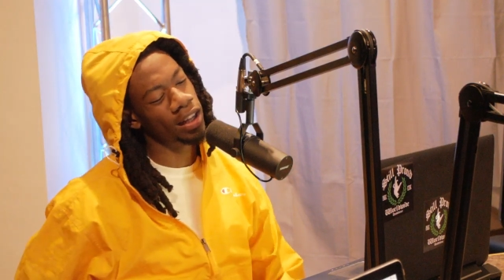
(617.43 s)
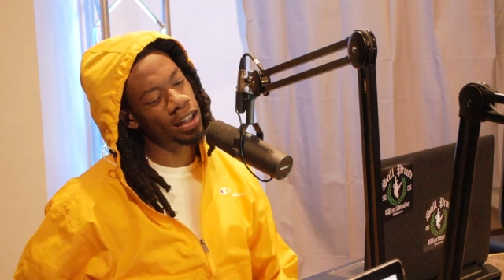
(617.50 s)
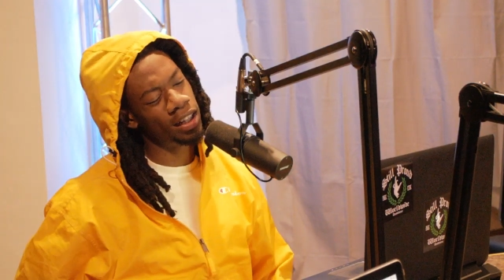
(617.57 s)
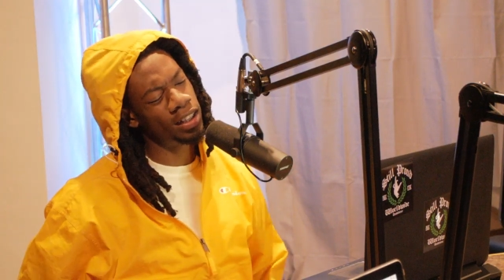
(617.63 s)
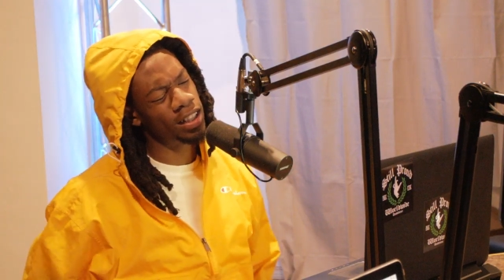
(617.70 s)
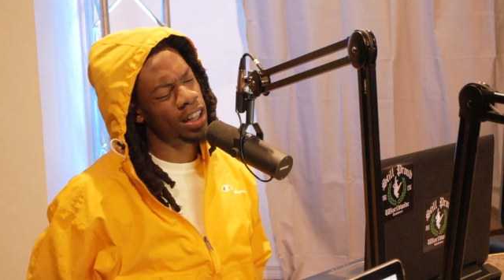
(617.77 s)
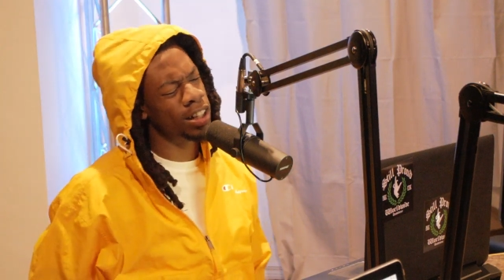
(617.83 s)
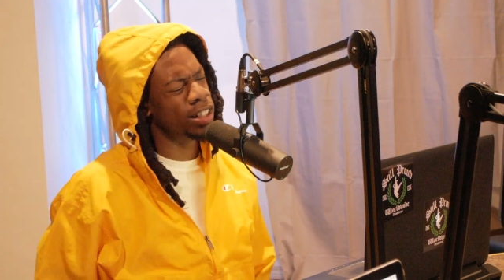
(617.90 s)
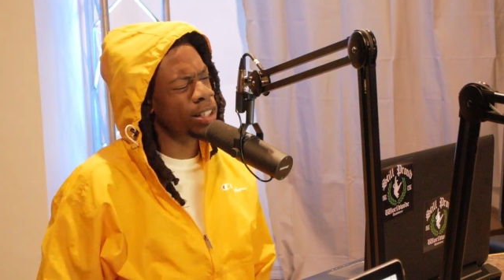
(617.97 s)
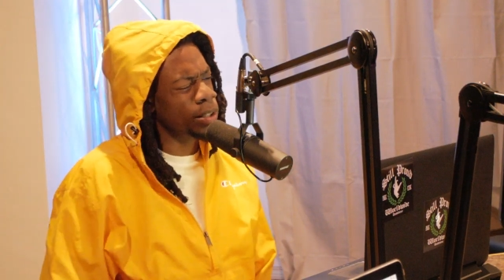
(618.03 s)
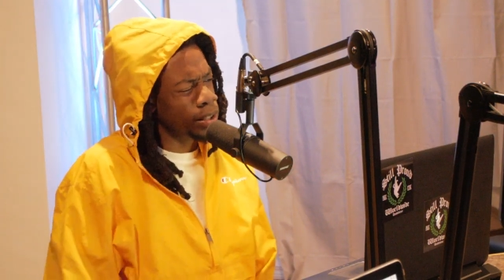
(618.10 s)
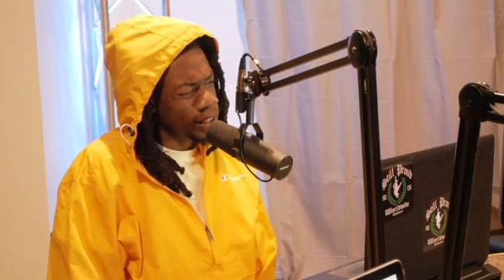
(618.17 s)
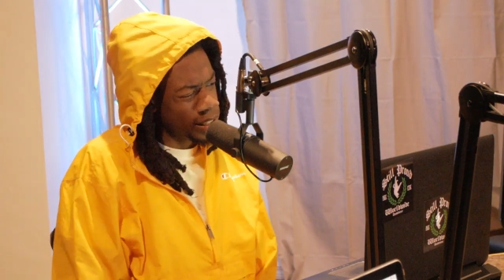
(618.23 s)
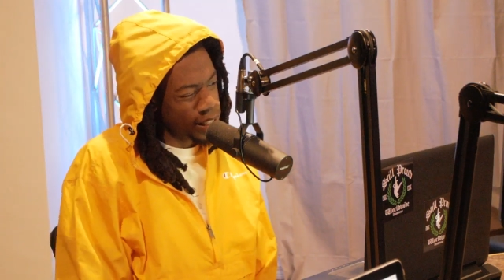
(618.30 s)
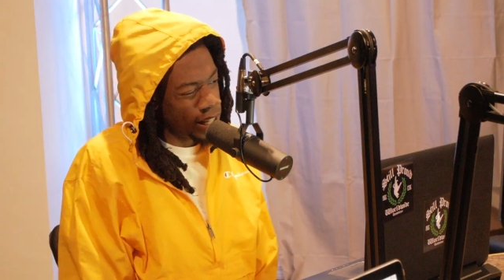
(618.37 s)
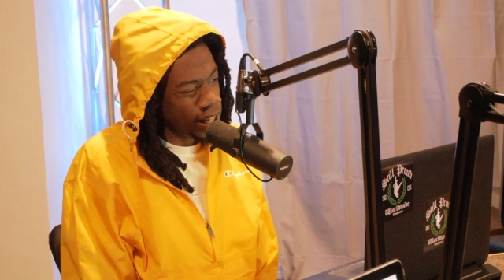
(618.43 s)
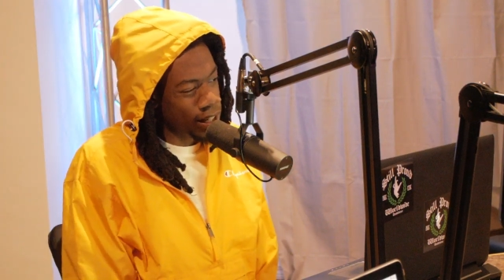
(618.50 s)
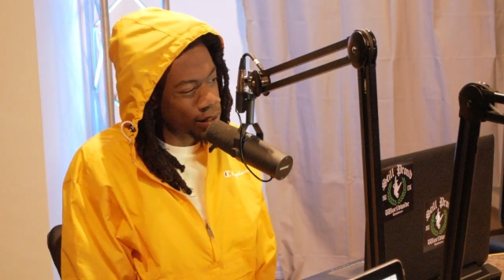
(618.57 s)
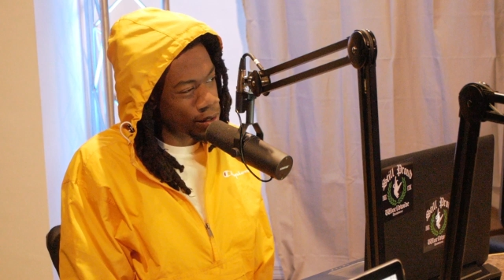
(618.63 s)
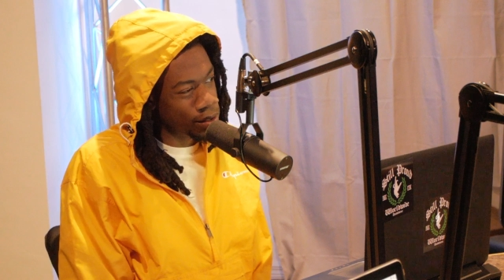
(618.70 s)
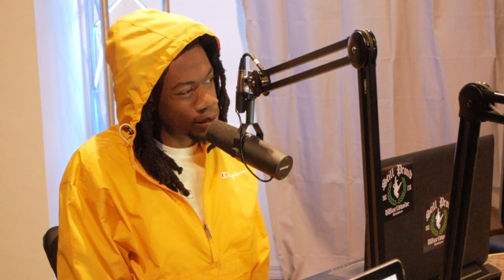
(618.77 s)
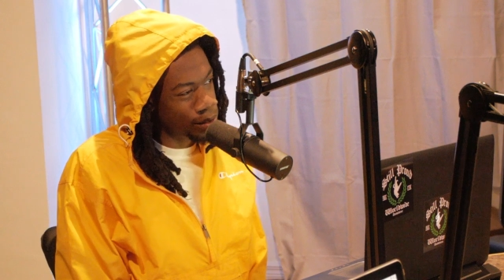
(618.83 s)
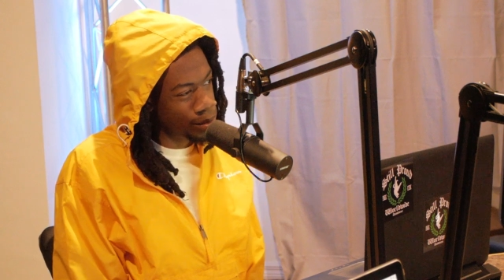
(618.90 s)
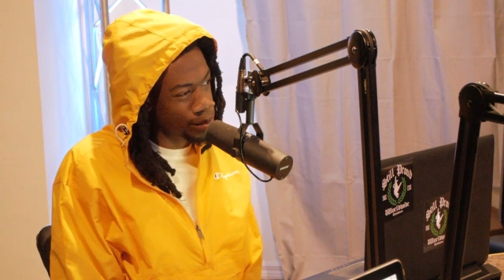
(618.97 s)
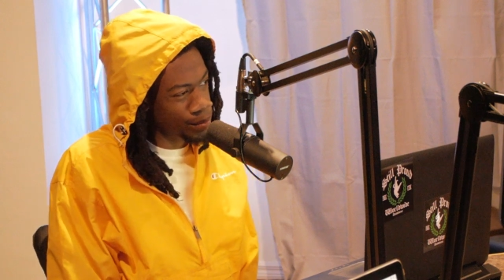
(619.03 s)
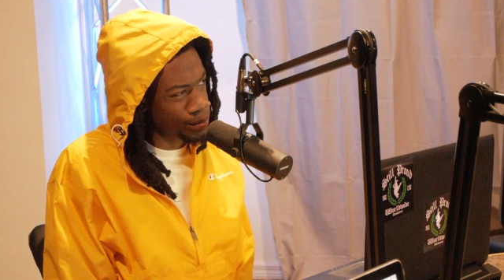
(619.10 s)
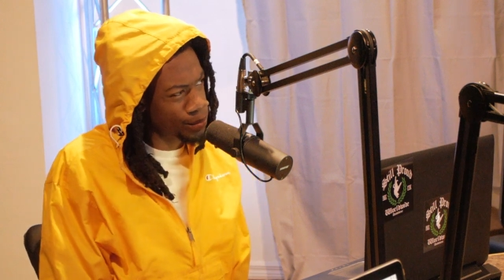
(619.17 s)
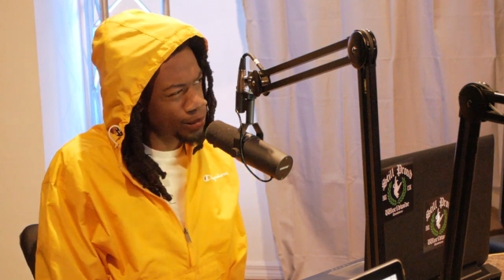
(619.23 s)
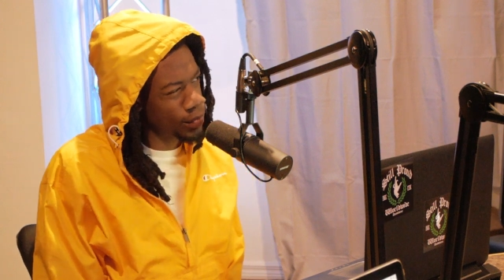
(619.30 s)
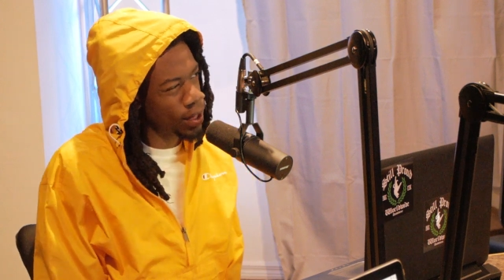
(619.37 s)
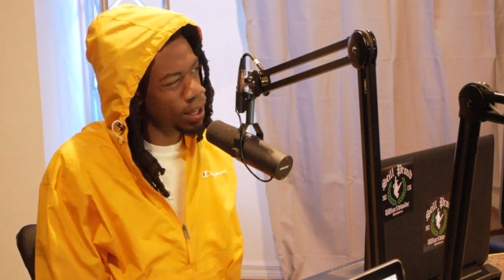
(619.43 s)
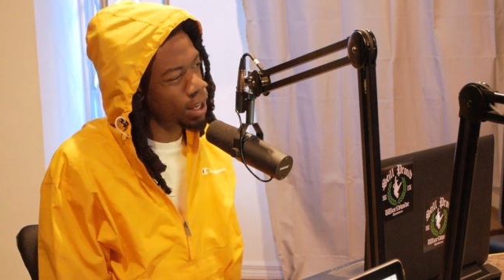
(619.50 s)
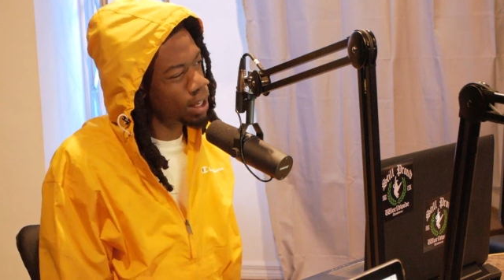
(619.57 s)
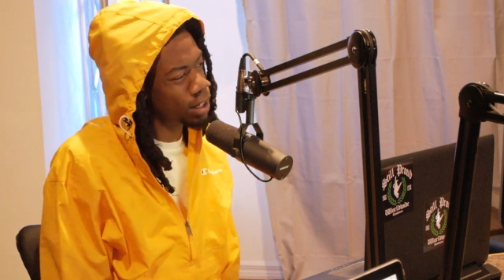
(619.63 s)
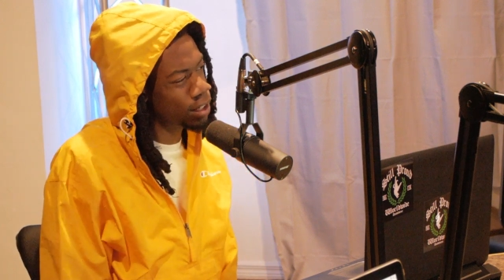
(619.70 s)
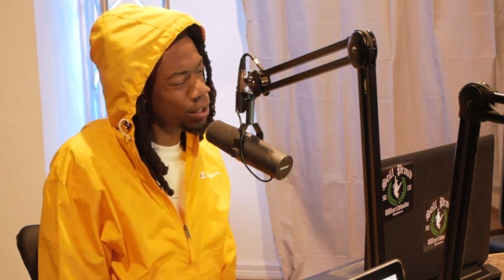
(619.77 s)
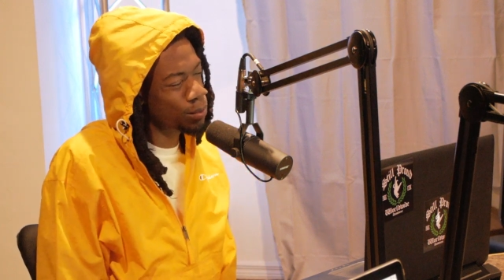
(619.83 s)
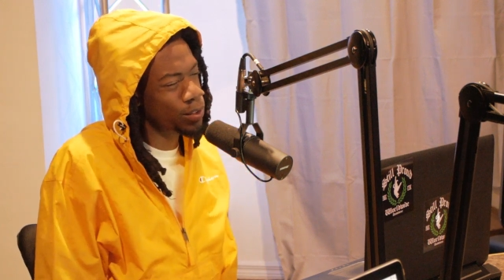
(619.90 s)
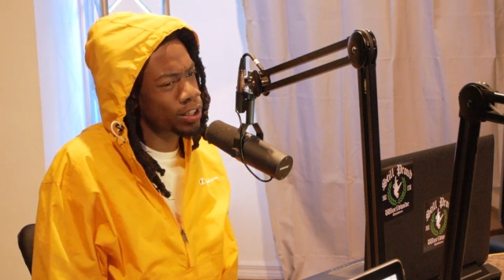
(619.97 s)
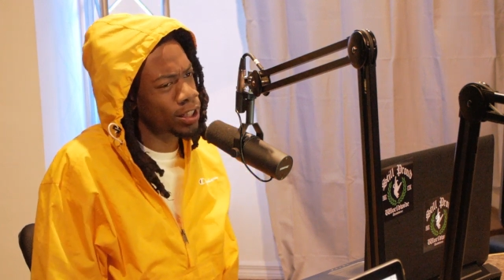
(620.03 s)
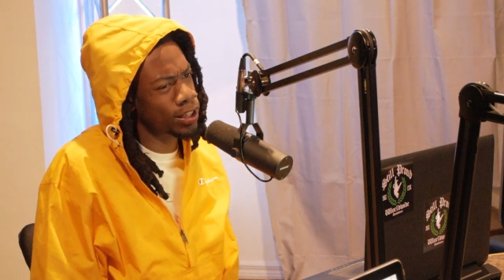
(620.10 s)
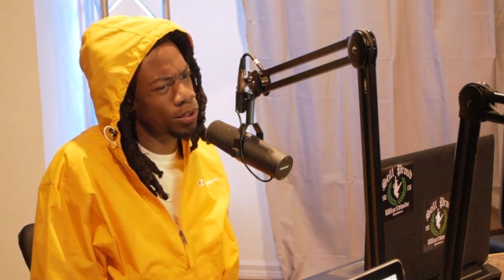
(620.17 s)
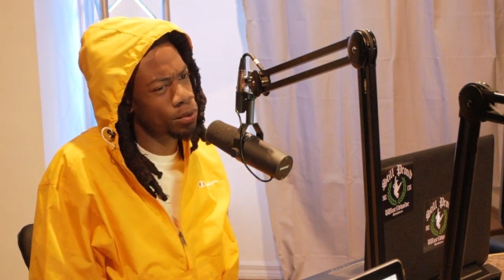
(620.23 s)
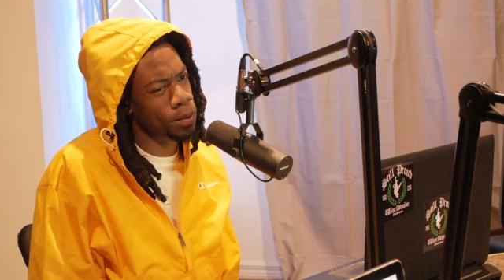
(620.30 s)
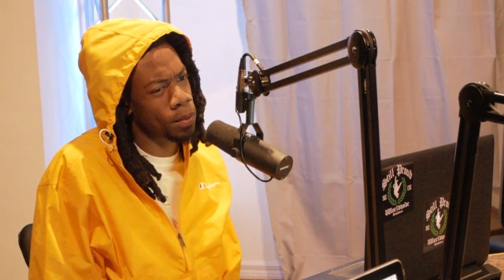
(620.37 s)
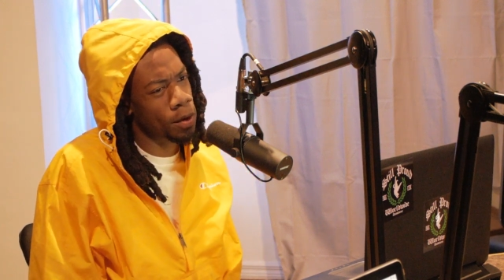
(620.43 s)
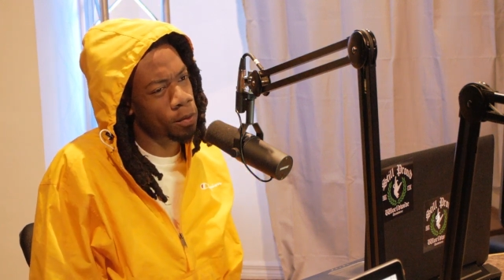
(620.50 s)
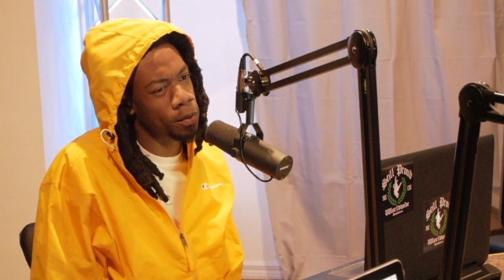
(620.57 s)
It kind of got deep because I had a conversation with my